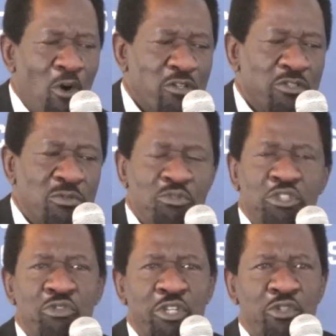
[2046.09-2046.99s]
loans,
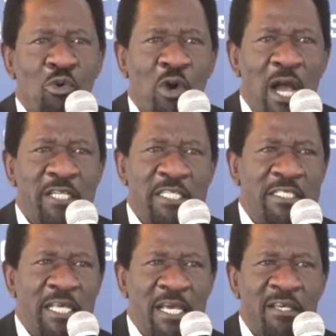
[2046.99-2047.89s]
which you need to look at and
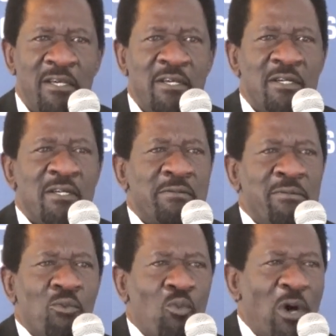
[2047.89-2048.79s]
say,
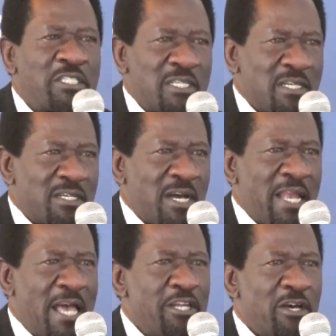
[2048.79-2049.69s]
what can
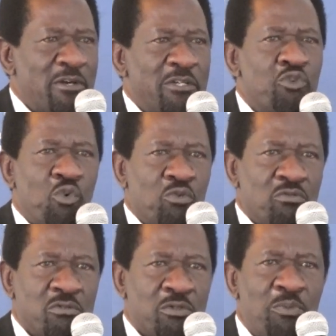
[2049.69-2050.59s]
I
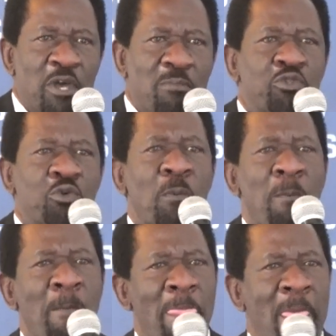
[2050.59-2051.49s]
do to be able
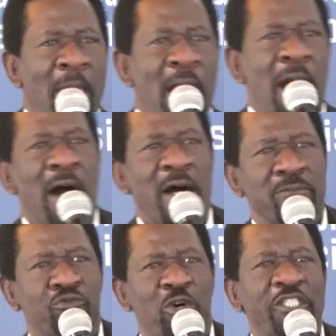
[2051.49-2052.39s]
to
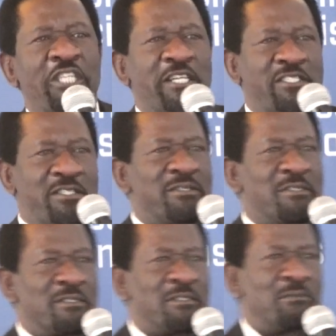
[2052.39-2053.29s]
adjust
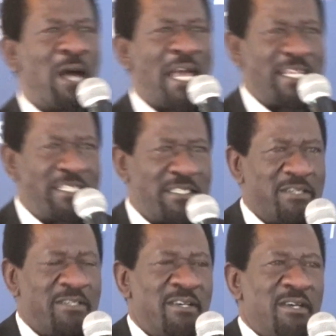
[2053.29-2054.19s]
my
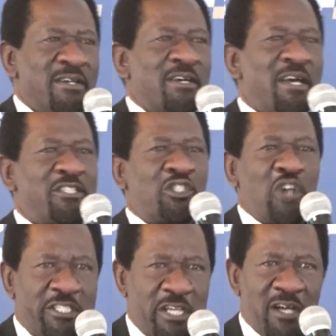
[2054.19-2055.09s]
risk
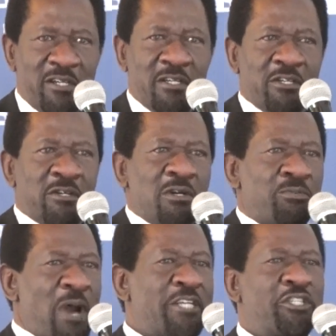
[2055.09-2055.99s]
structure,
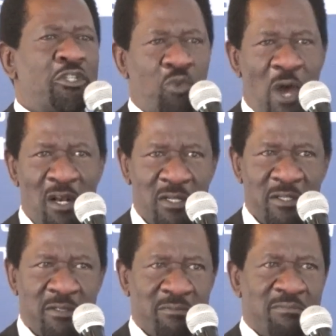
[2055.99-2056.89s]
price it well,
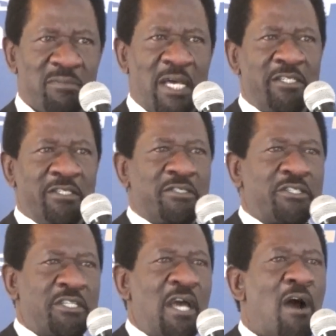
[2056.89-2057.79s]
and
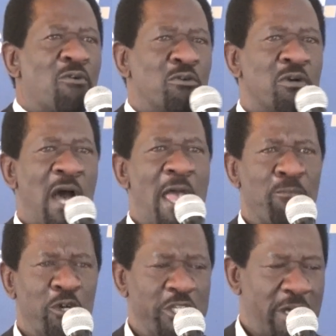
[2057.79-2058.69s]
see how I
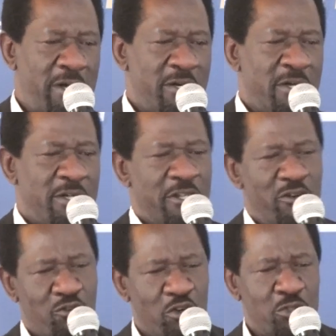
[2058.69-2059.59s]
monitor. Then,
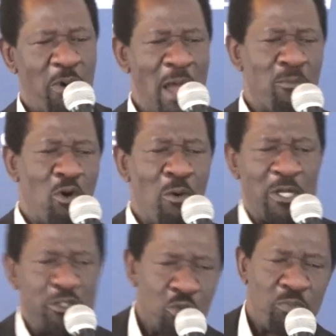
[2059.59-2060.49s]
of course, prime loan
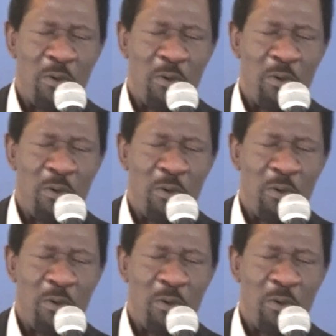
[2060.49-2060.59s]
and super